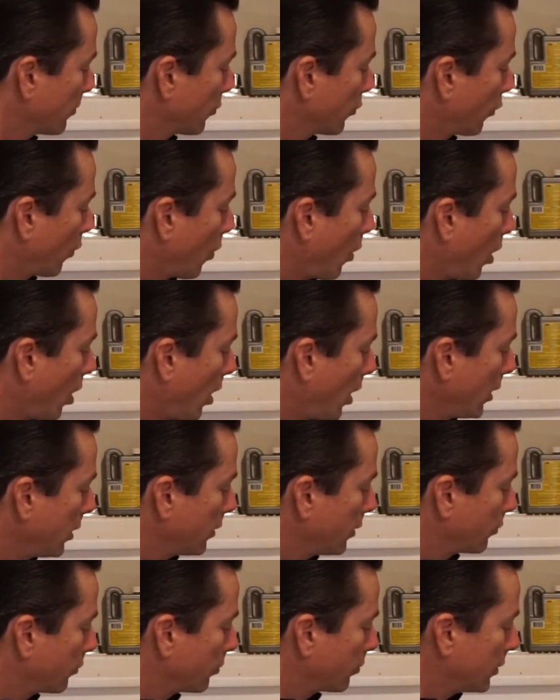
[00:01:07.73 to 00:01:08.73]
So hot
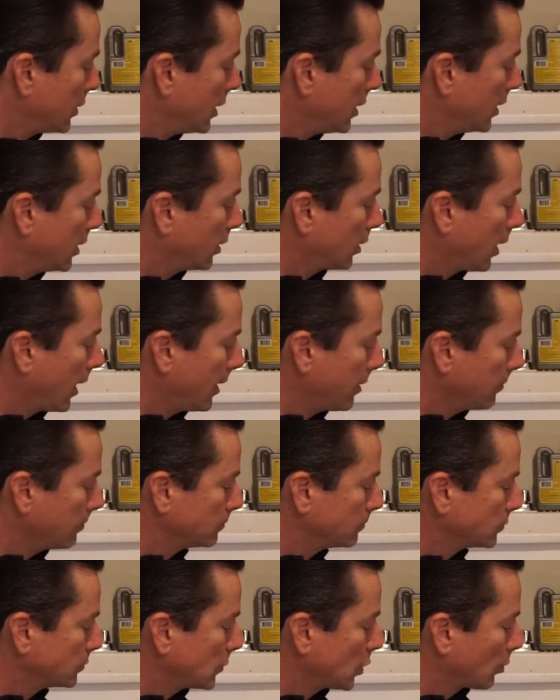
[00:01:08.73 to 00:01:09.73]
is the inlet,
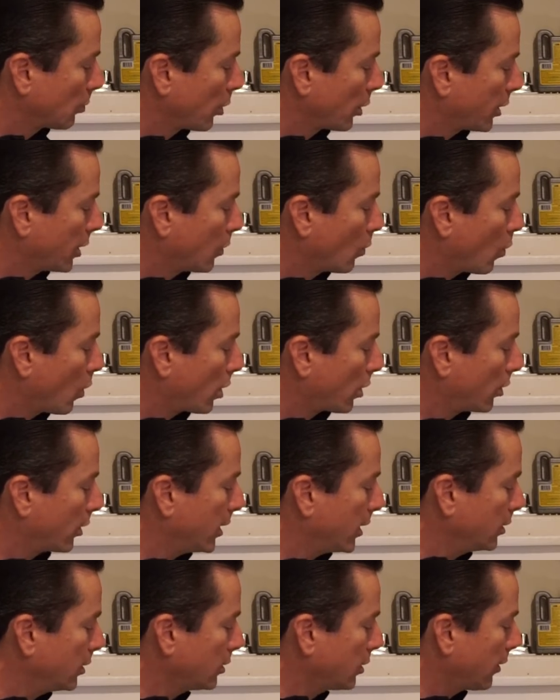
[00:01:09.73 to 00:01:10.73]
you're bringing water
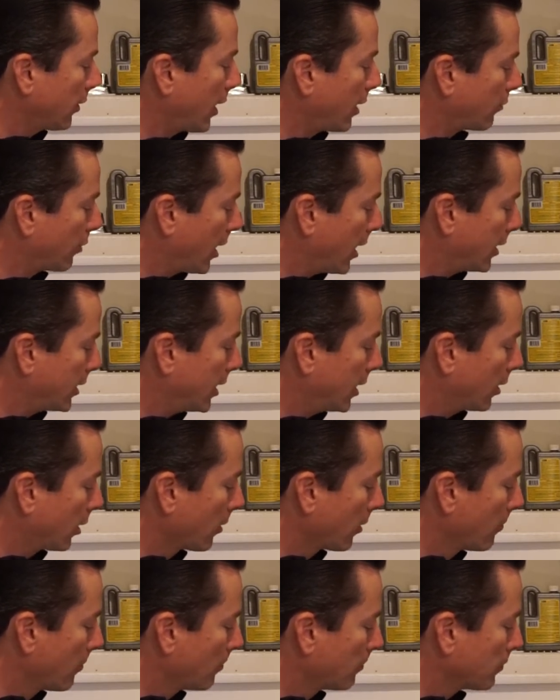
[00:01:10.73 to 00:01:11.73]
into that
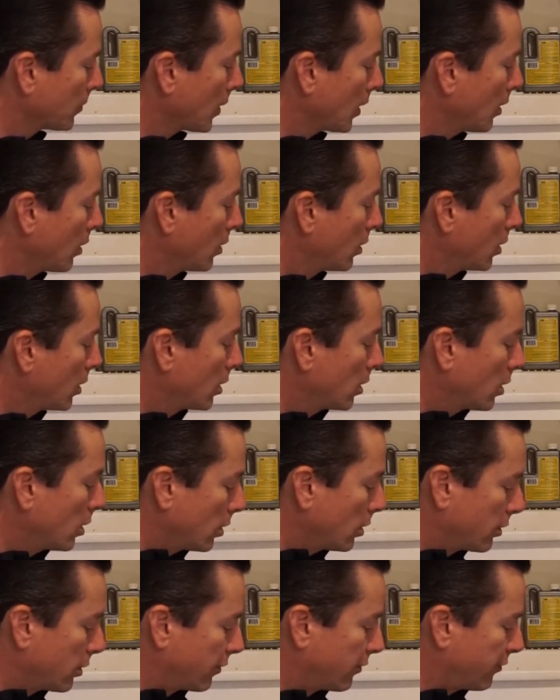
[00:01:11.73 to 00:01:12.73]
radiator.
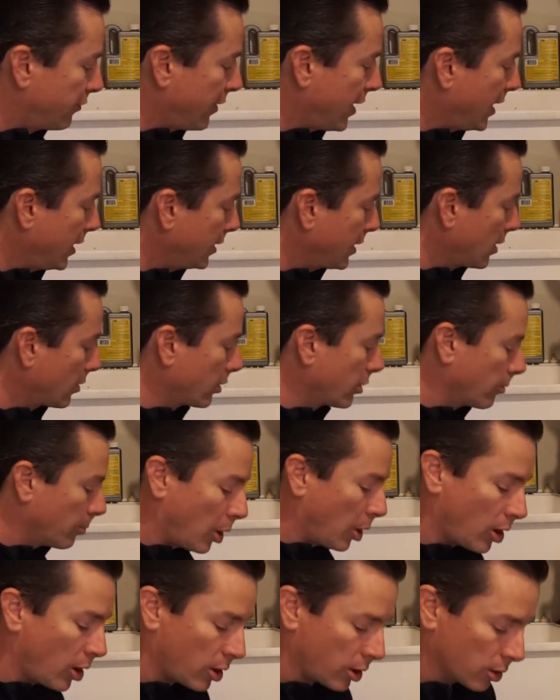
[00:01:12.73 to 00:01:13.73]
The fan down in the
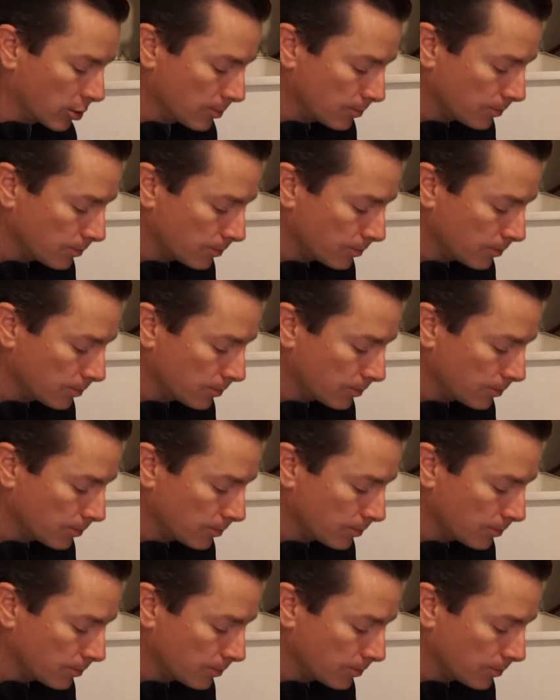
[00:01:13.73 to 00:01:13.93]
bottom